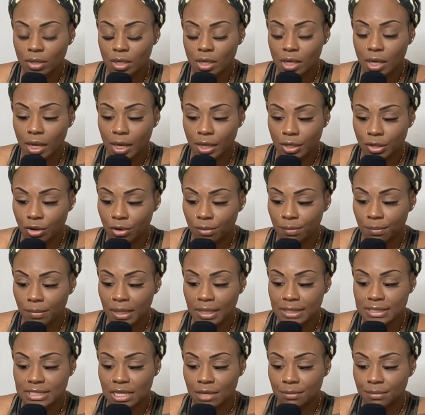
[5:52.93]
hugging on
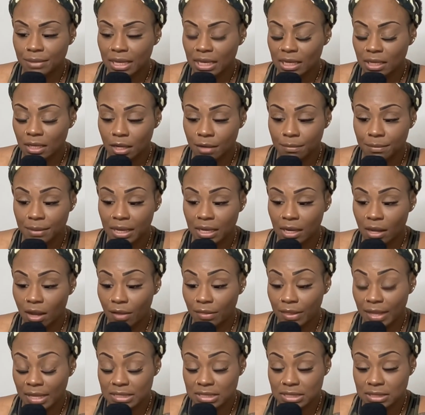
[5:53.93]
me, telling me he loved me and all
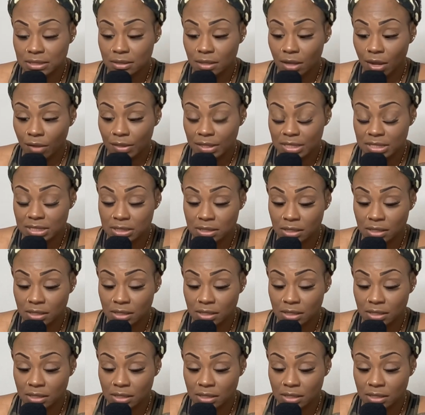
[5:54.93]
this